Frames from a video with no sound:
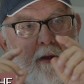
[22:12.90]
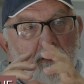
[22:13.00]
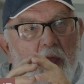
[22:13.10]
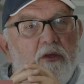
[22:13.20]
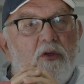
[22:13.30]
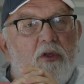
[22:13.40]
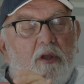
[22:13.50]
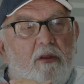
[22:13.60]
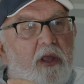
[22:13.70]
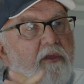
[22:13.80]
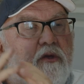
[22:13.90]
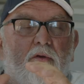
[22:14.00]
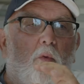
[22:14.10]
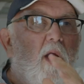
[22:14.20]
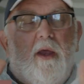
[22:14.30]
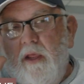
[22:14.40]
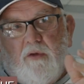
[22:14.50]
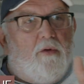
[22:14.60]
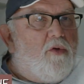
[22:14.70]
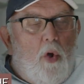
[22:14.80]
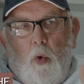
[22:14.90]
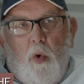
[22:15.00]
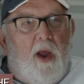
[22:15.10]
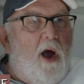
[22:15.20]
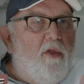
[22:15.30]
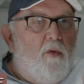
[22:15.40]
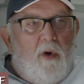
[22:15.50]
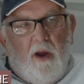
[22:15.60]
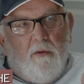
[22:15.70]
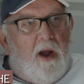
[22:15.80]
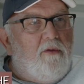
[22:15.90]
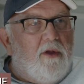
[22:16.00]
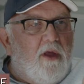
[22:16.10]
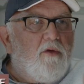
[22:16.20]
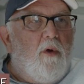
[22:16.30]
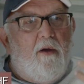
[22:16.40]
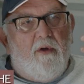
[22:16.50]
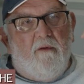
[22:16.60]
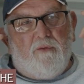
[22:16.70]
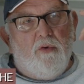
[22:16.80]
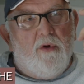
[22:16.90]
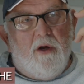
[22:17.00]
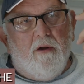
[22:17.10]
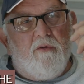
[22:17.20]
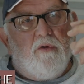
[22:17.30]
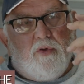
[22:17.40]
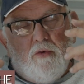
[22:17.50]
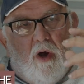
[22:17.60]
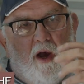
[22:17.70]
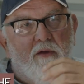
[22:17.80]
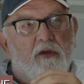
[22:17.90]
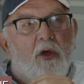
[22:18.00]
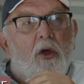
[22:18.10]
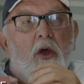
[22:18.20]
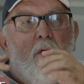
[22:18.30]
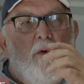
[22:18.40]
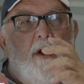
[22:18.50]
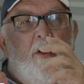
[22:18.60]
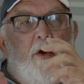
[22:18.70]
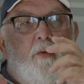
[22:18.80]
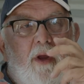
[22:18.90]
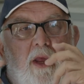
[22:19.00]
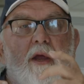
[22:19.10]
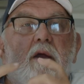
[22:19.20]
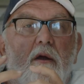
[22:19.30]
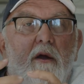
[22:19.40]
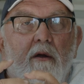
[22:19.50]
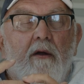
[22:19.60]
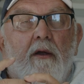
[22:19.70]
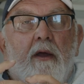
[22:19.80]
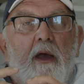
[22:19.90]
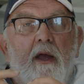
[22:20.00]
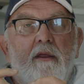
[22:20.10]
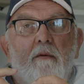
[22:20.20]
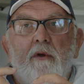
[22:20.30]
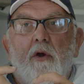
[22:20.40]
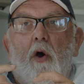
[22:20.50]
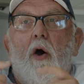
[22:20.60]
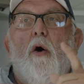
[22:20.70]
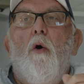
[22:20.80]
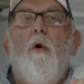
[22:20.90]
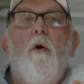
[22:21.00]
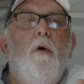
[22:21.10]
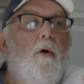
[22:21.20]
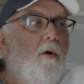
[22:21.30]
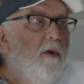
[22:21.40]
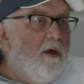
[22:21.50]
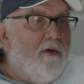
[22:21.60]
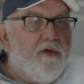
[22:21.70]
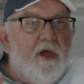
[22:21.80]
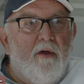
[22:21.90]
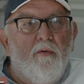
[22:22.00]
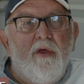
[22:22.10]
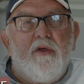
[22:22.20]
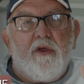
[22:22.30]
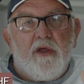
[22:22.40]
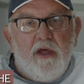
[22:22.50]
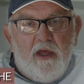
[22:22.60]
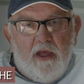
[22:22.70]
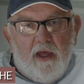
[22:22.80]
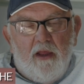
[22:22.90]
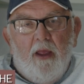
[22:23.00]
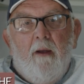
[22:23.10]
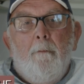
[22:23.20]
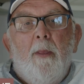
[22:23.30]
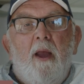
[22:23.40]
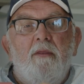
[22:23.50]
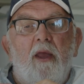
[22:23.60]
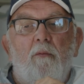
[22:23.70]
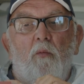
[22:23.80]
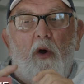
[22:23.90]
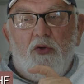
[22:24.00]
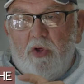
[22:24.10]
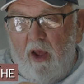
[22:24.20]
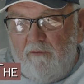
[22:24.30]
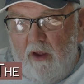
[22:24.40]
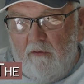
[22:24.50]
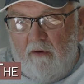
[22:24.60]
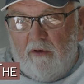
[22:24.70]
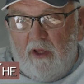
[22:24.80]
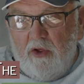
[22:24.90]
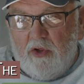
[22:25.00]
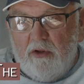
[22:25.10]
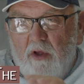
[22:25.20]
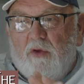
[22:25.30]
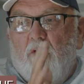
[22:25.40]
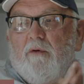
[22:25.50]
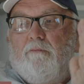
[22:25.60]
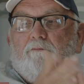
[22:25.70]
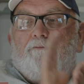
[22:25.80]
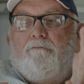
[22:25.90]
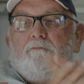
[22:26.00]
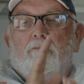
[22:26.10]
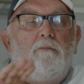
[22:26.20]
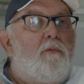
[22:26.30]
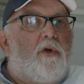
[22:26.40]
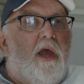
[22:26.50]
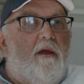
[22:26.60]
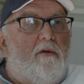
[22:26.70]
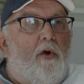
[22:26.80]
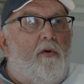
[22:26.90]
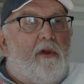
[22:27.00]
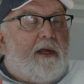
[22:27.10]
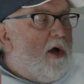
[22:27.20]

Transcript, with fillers: That's the way it is. There's no way other way around it. That's why we have two ears and two eyes. We hear, and then we go, oh, like you said, and we see it. And then once you have that revelation, it's over. You can't go, like,